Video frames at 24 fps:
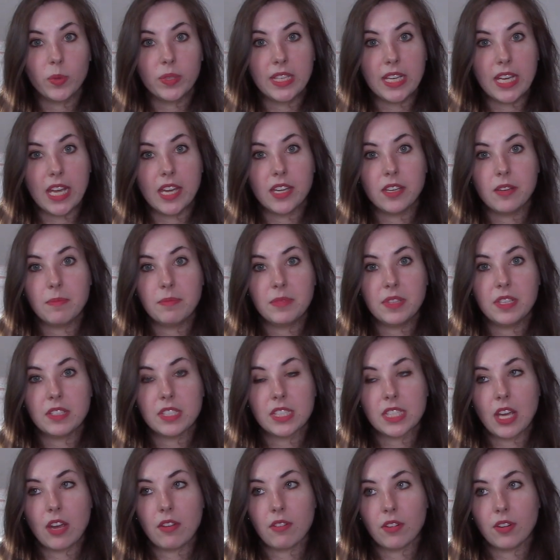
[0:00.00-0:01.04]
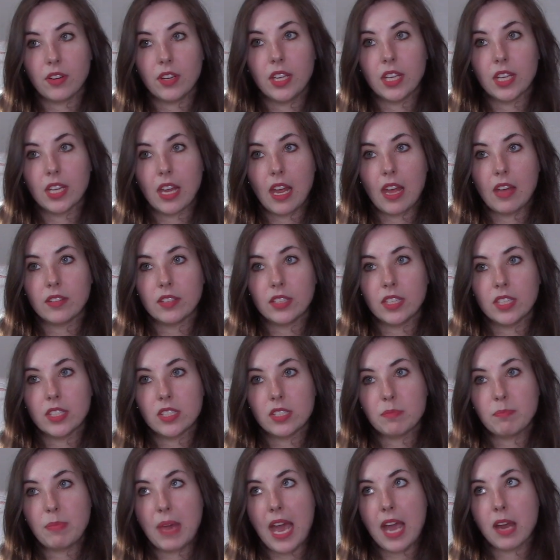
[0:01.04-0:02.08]
when they end up discovering
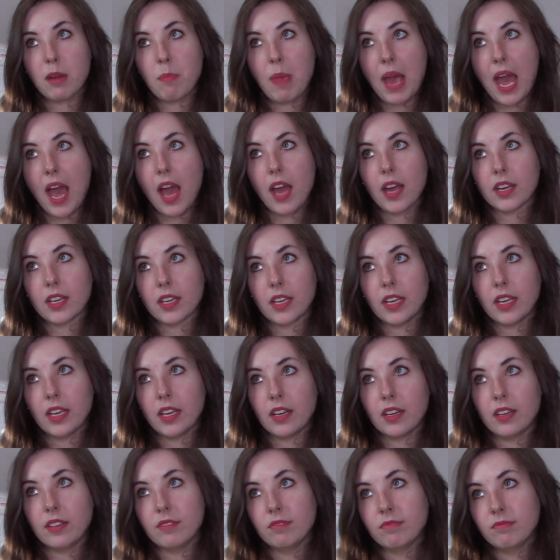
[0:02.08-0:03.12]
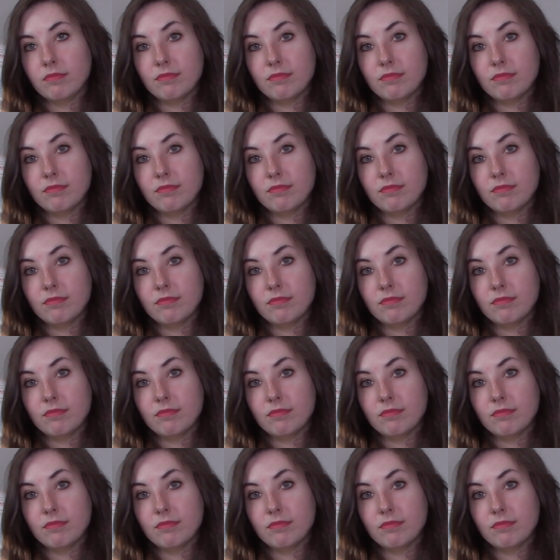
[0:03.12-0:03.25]
Ellie's backpack and